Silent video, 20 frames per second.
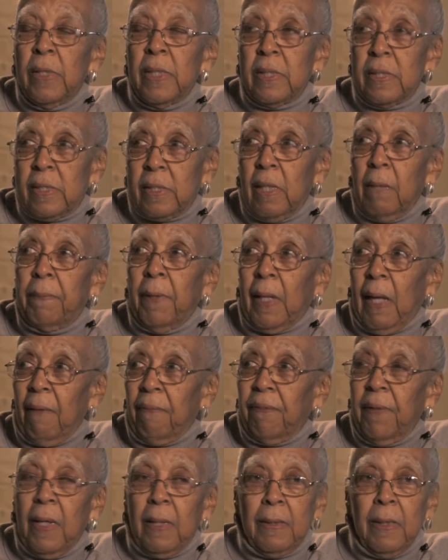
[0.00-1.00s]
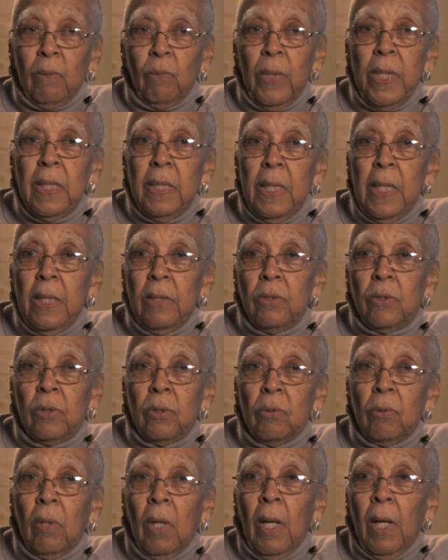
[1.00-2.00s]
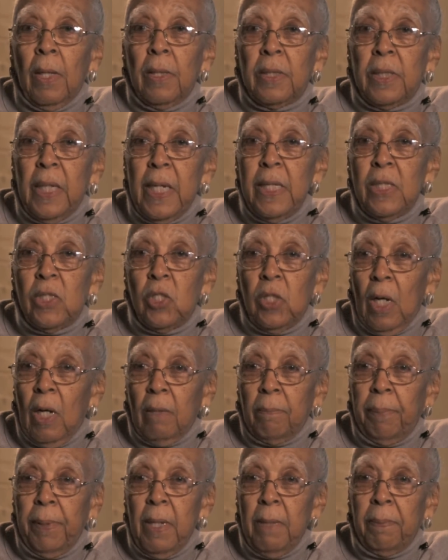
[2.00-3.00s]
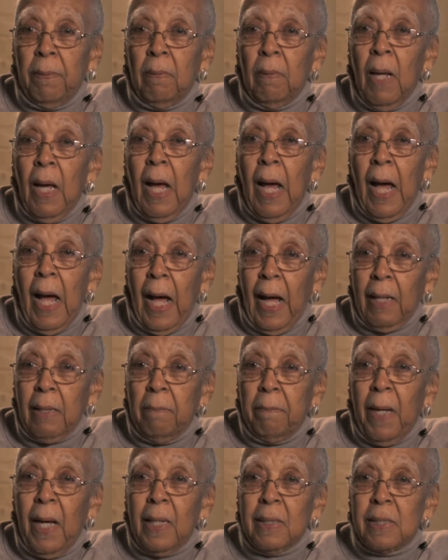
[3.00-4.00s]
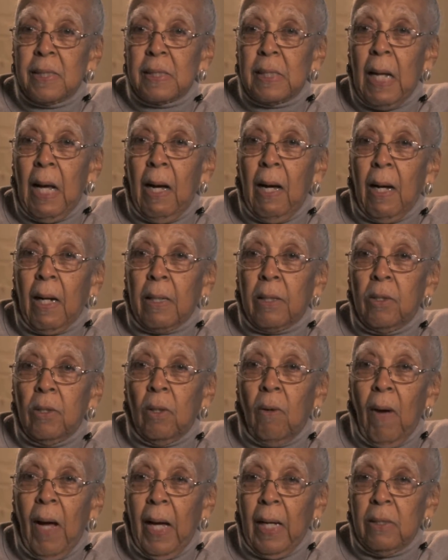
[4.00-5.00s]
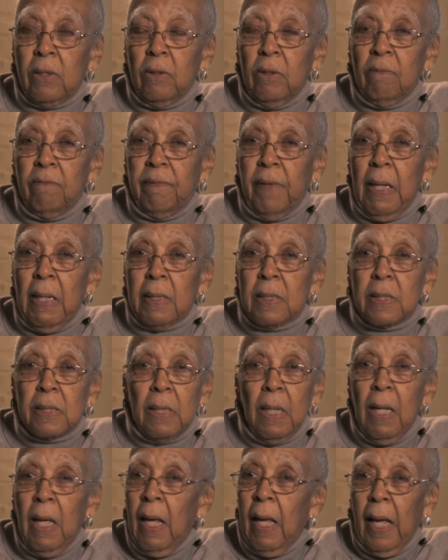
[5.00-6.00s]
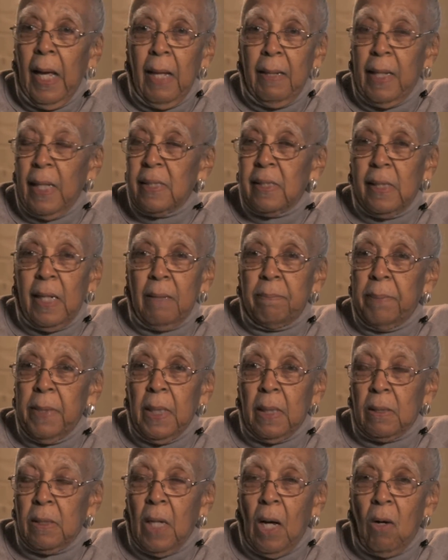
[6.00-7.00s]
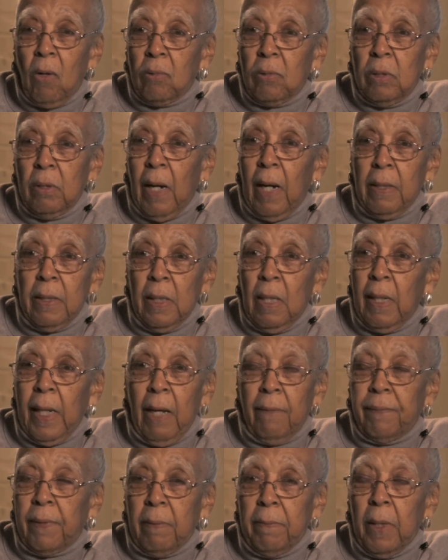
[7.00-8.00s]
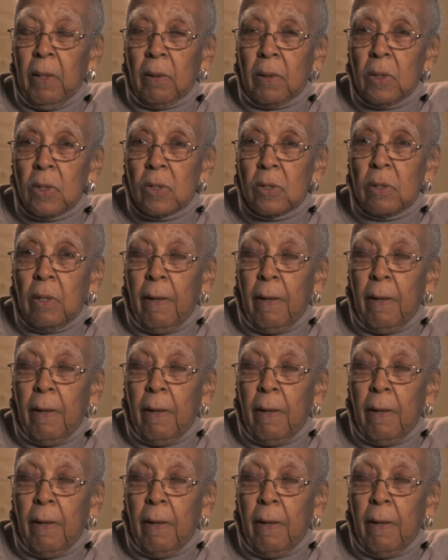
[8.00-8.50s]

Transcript: this is something I think that we need to teach young people how to buy stock, how to invest, and that's not being taught to our young African Americans.